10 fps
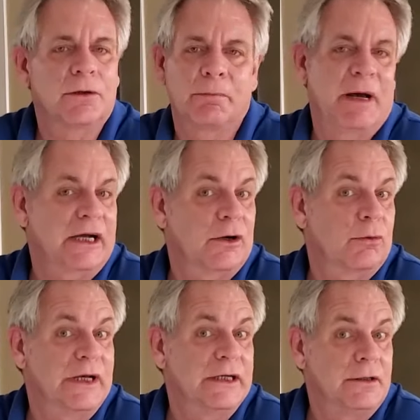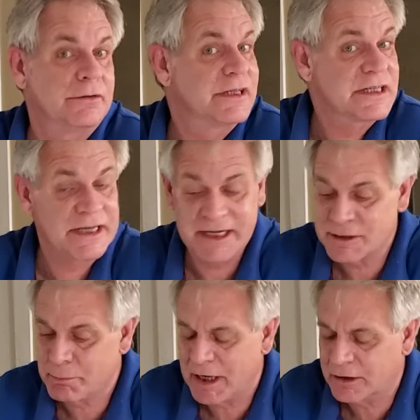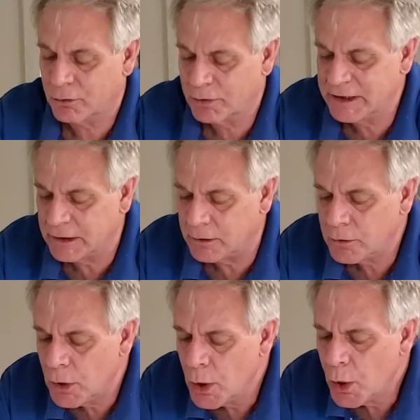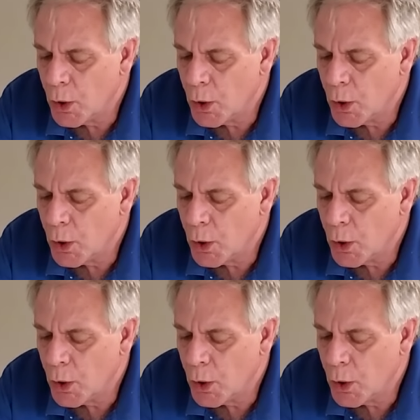or pecorino, in this case pecorino,